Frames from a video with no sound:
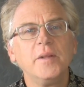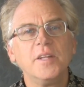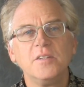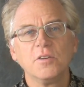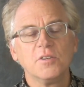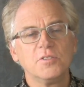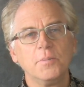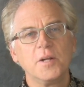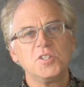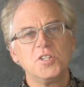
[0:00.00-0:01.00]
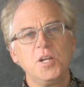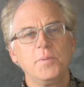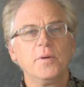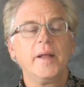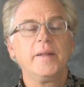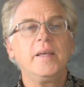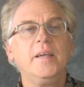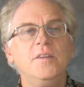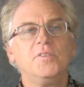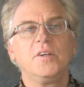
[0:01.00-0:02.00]
when digital is so much cheaper and
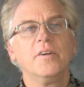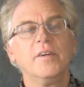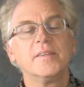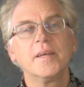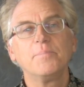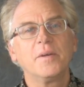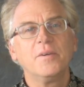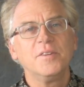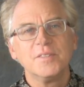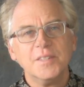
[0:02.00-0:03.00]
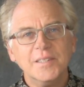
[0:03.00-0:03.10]
easier, it's like because